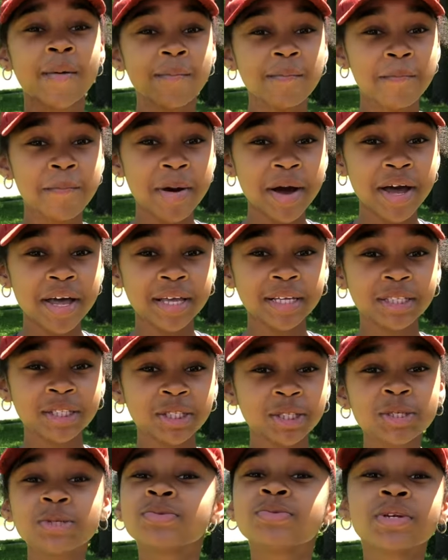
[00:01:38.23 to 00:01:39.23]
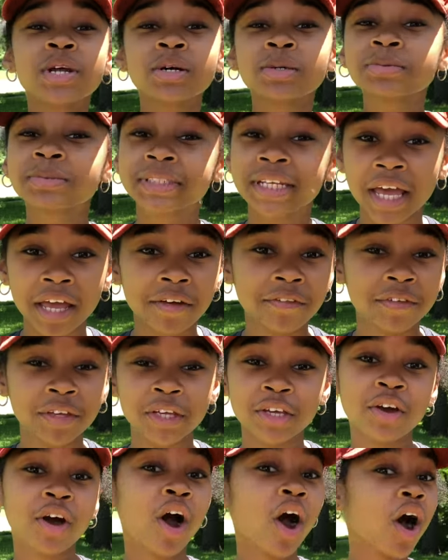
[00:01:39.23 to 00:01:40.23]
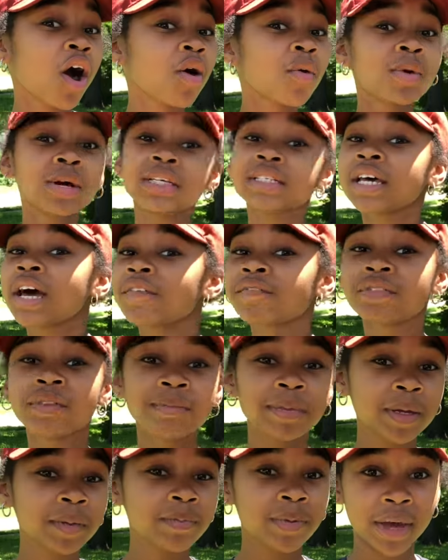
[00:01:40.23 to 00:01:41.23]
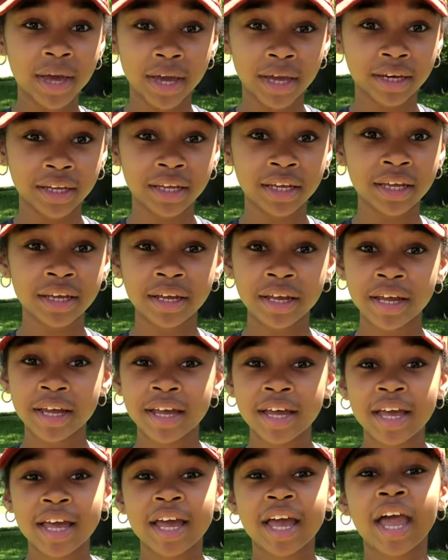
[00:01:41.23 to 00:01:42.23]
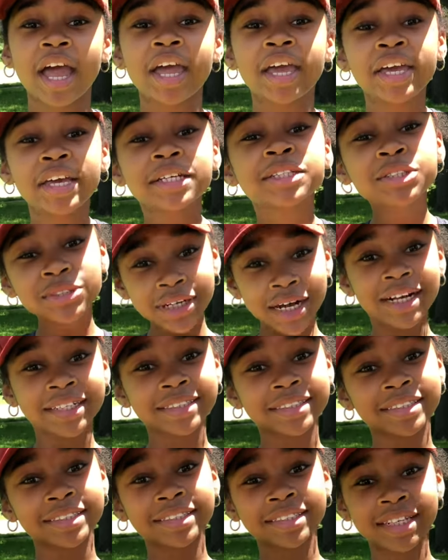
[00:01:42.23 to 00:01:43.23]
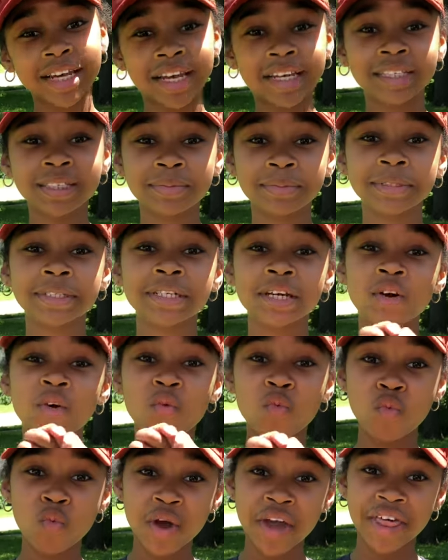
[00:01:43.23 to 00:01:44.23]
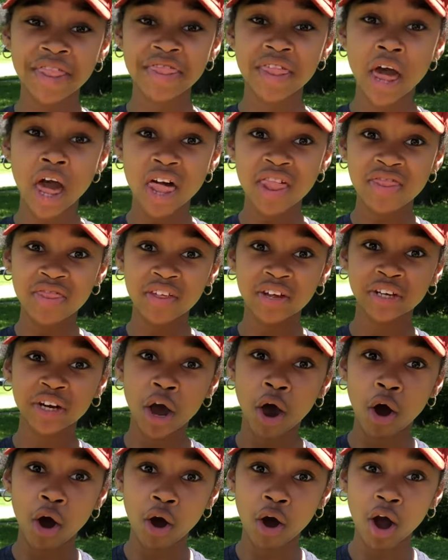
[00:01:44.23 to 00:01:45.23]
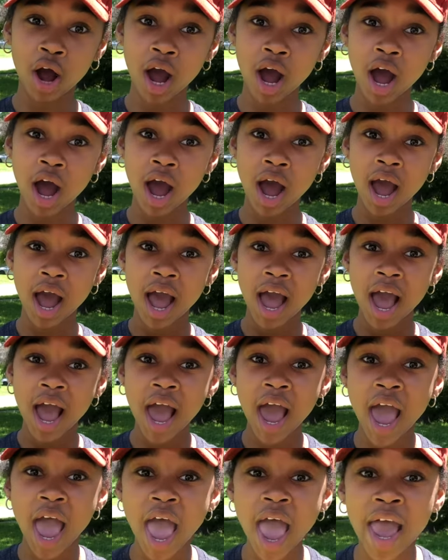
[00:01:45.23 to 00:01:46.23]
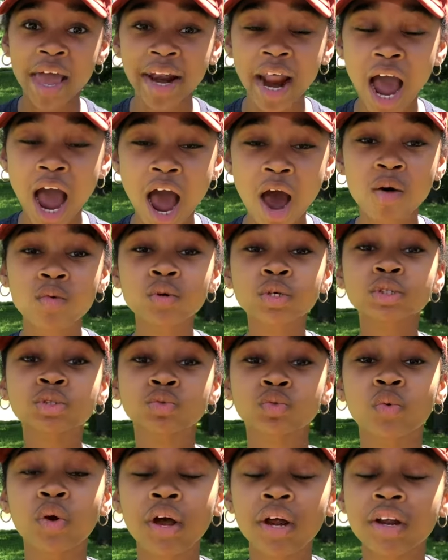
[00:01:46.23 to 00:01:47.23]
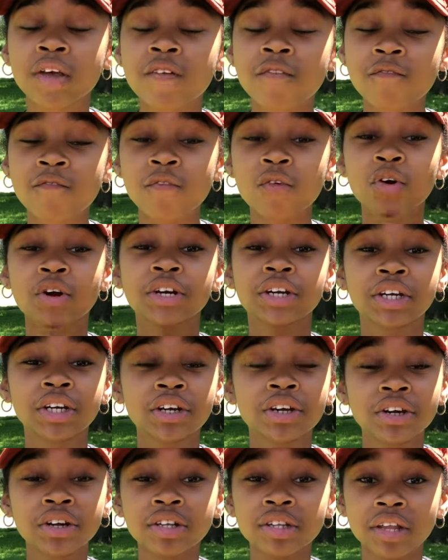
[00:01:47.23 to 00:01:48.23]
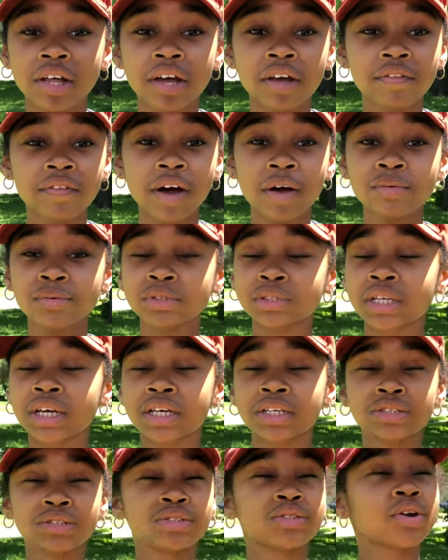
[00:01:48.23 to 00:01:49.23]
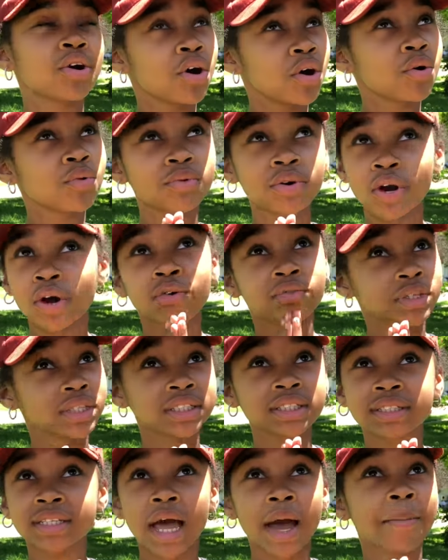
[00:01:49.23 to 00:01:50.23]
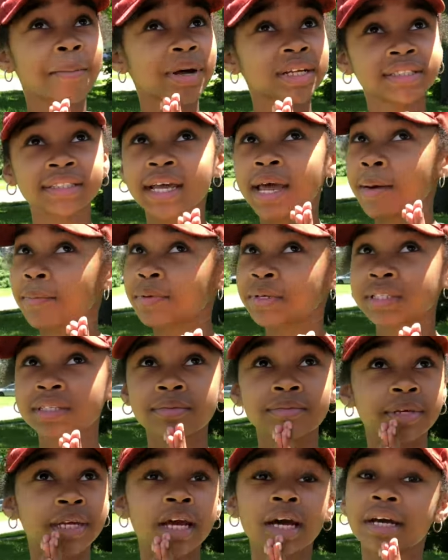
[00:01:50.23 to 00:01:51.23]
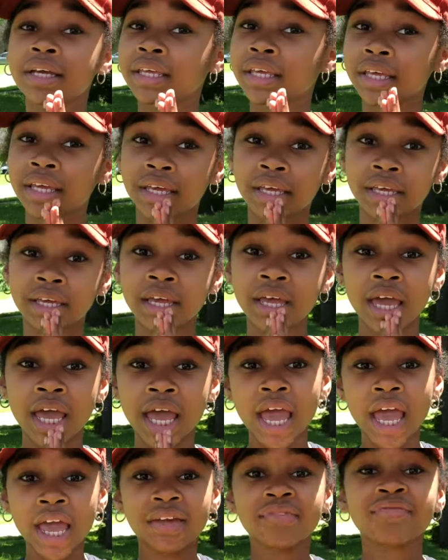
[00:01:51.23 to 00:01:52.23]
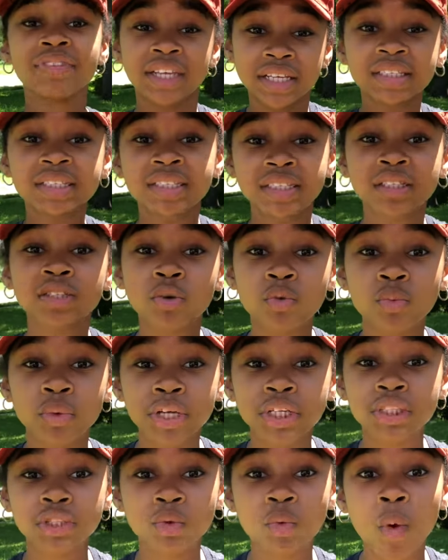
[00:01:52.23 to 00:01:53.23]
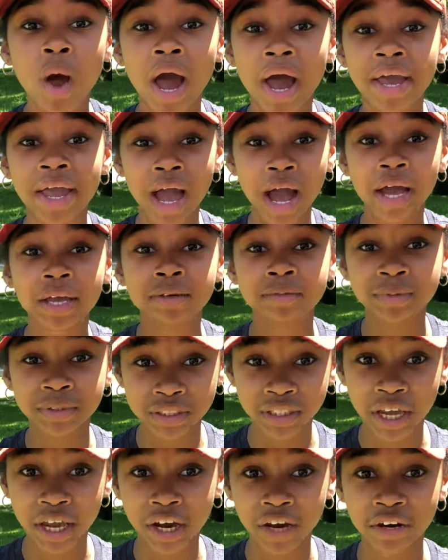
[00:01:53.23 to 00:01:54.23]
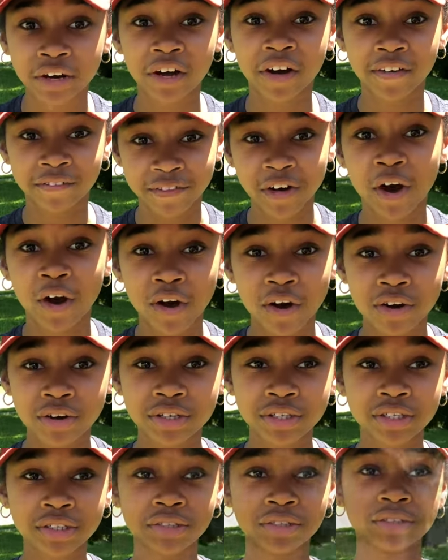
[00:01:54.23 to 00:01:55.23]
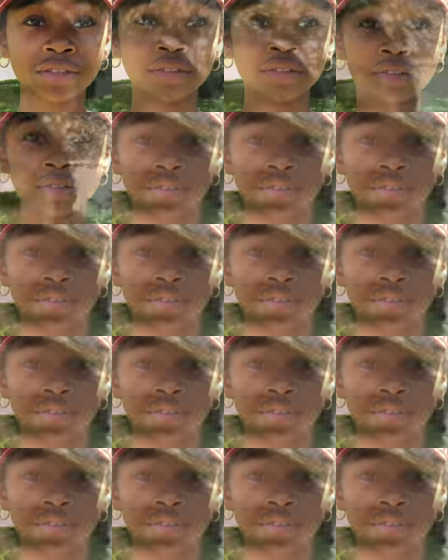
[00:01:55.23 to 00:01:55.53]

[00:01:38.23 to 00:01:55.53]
But, you know, Davey, you always have to be petty. He tried to chase me with the dog. And I was running for dear life. I was like, no, no, this is not about to happen to me again. And this is the reason why I am scared of dogs. Guys, we're